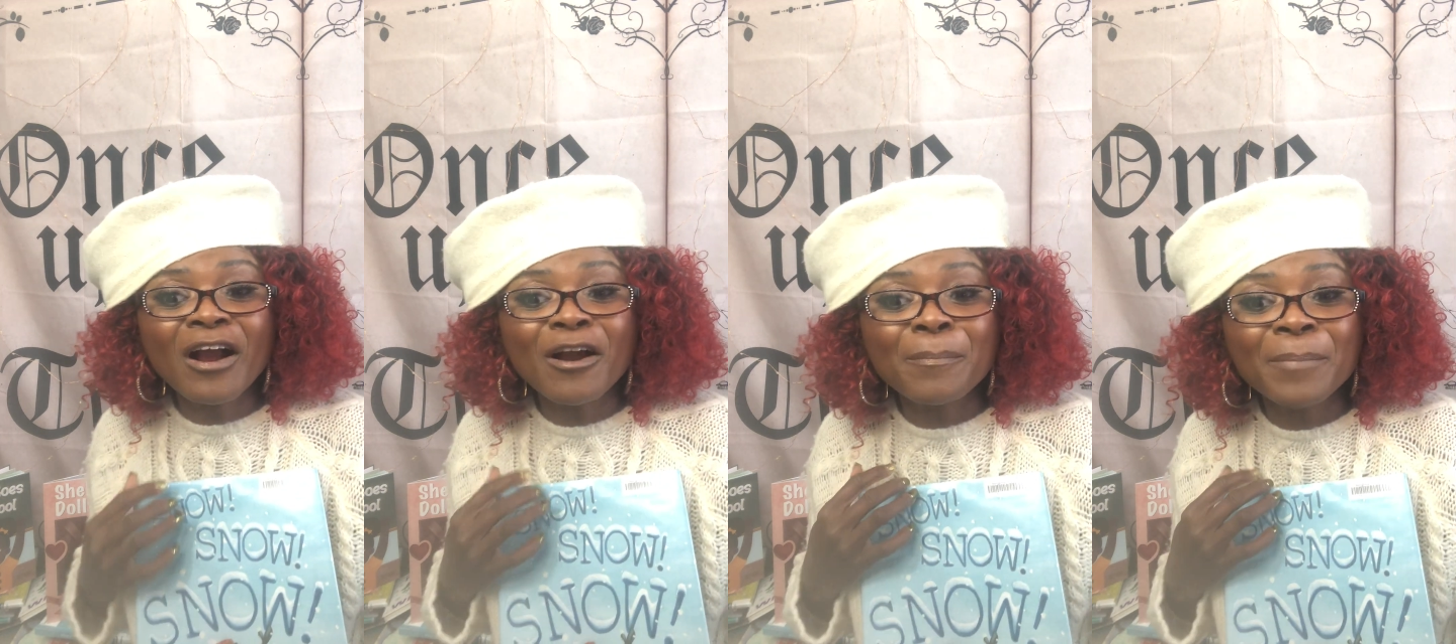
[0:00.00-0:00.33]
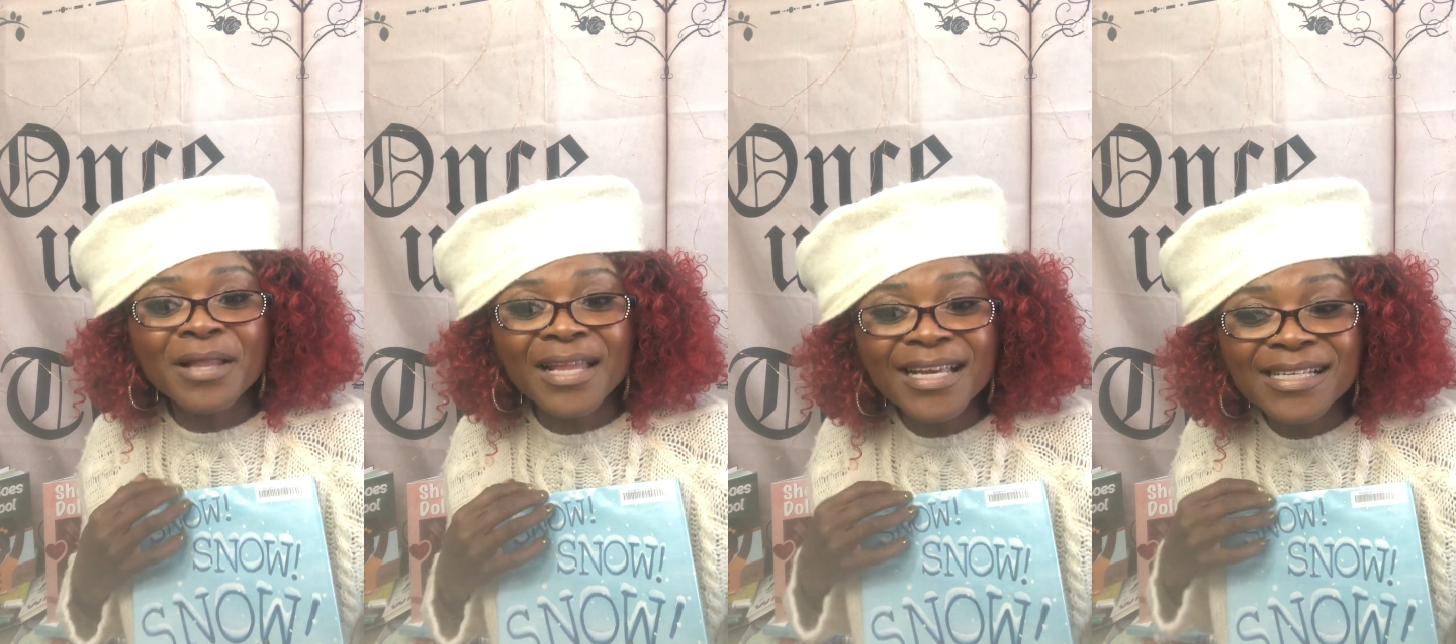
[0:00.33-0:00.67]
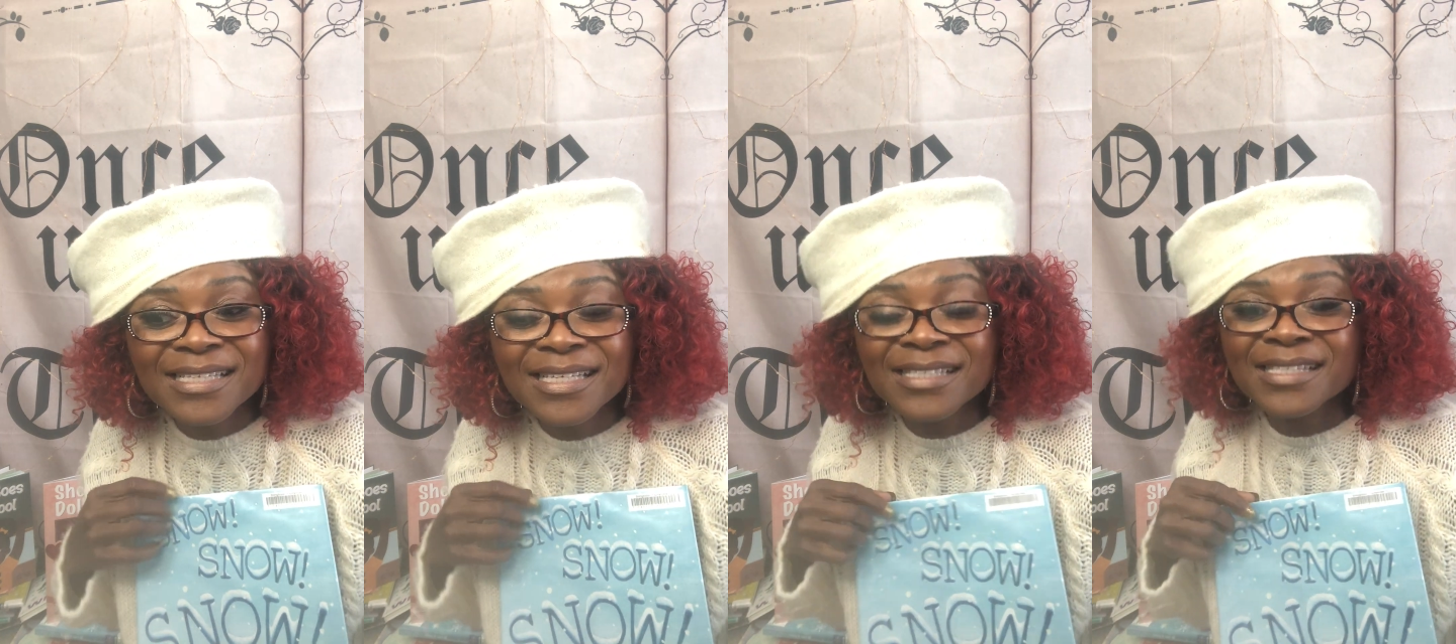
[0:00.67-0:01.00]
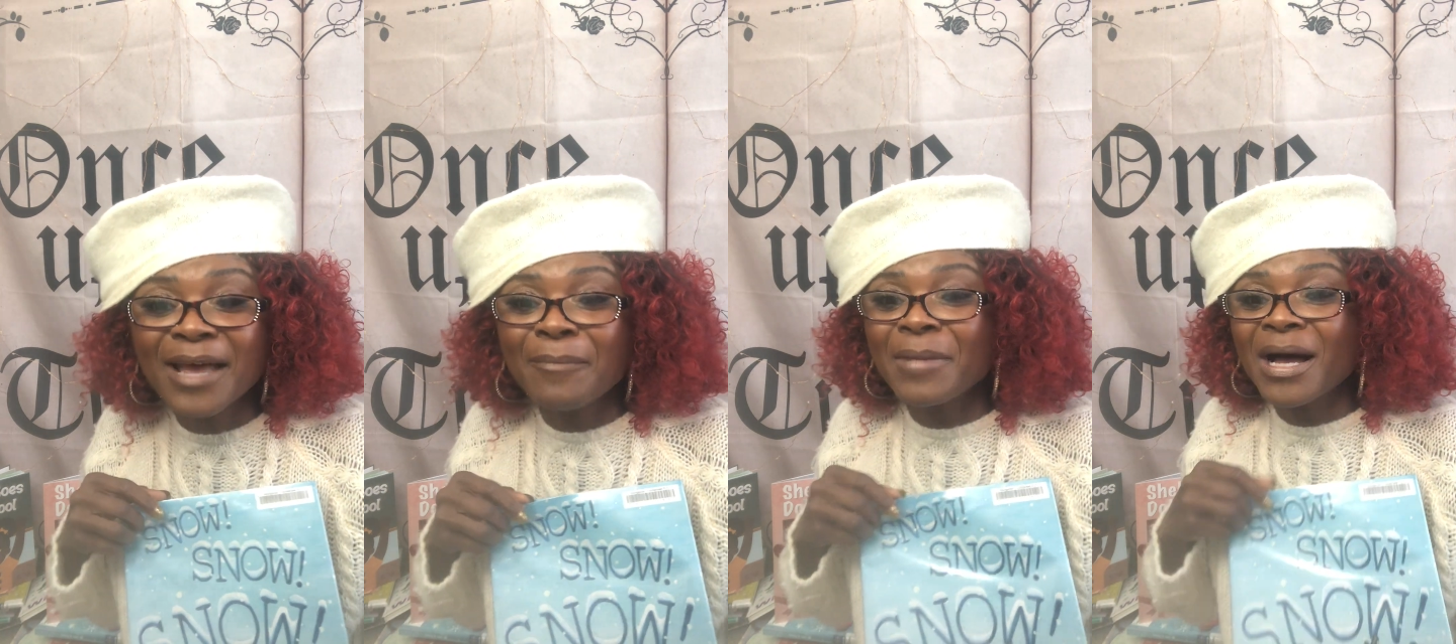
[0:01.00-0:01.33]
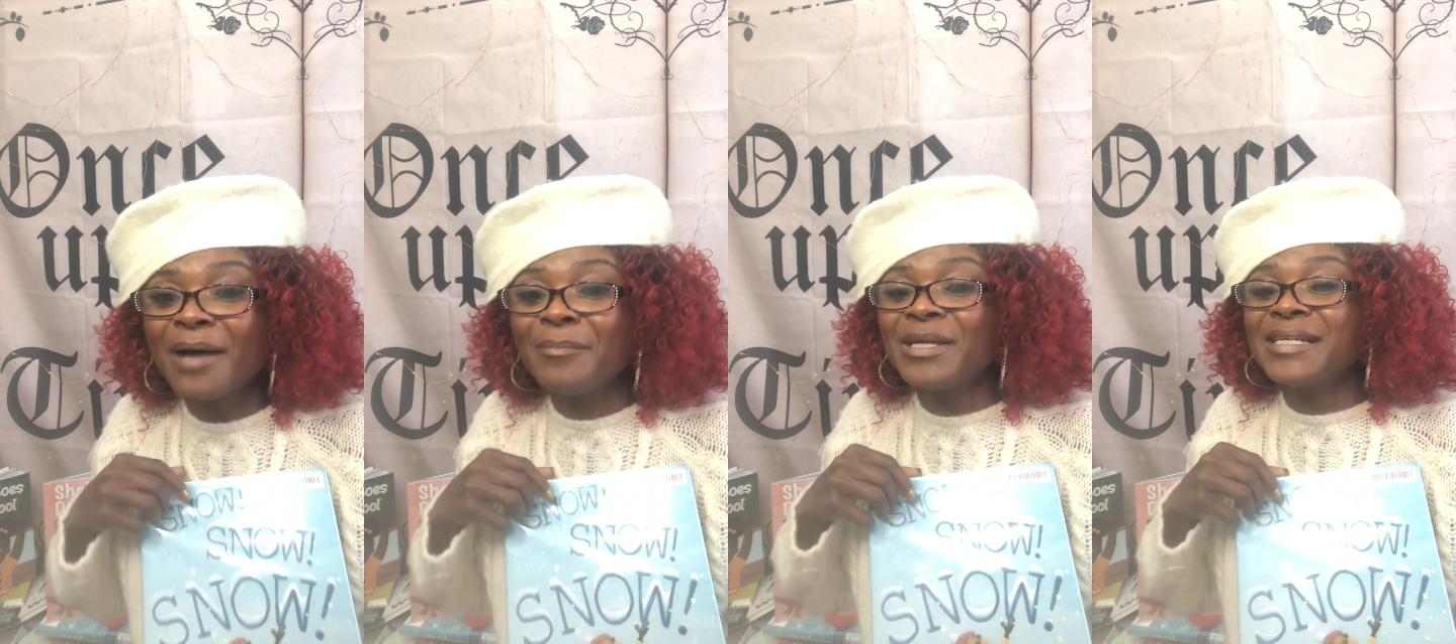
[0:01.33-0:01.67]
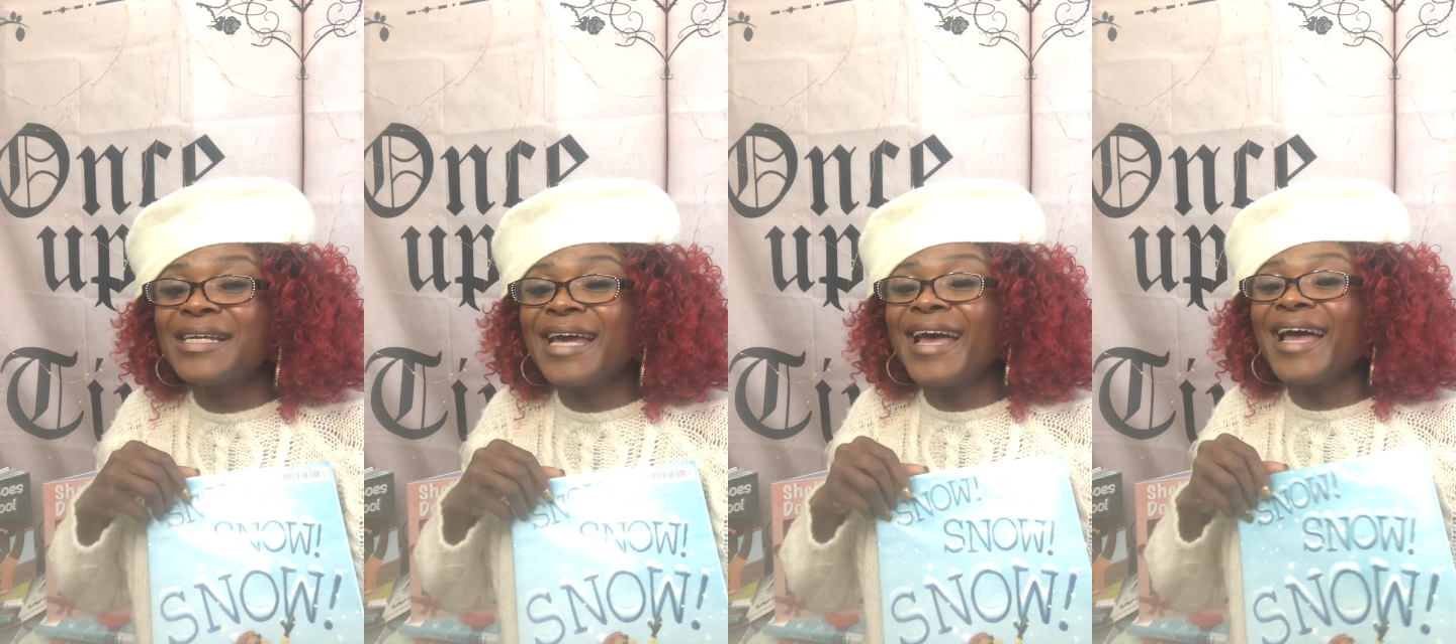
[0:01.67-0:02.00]
are places that mom and
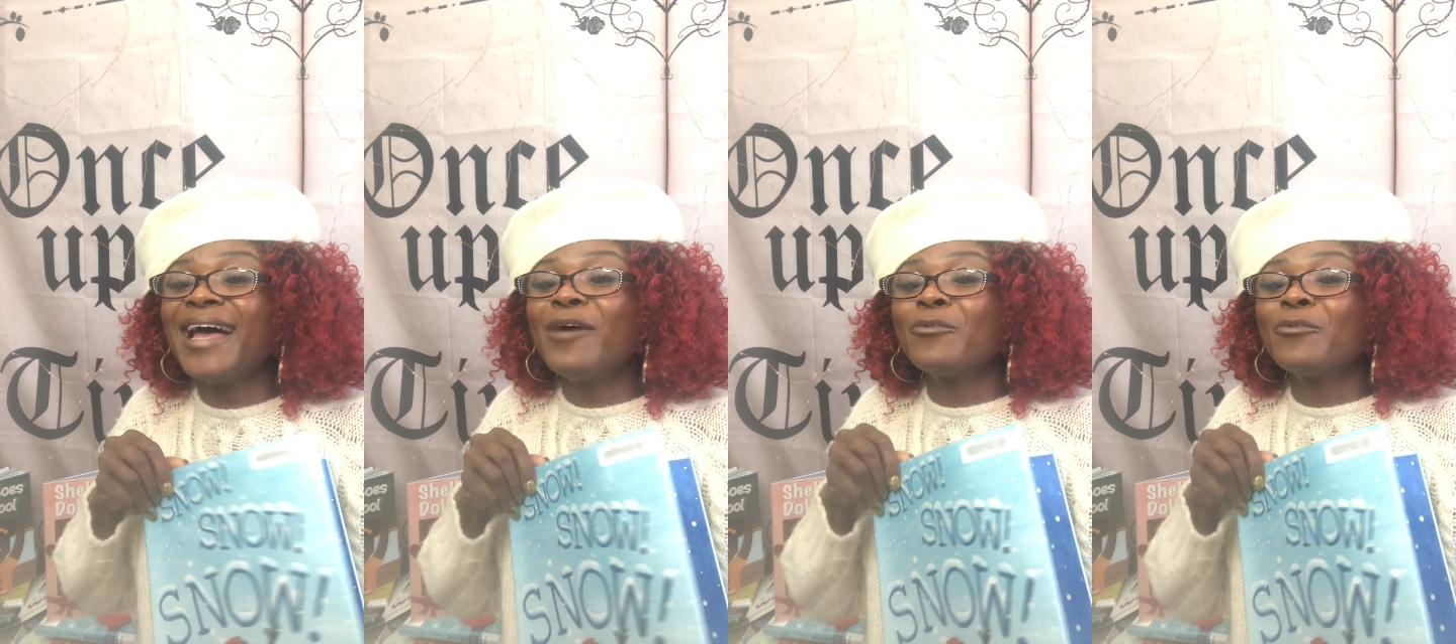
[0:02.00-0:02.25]
dad,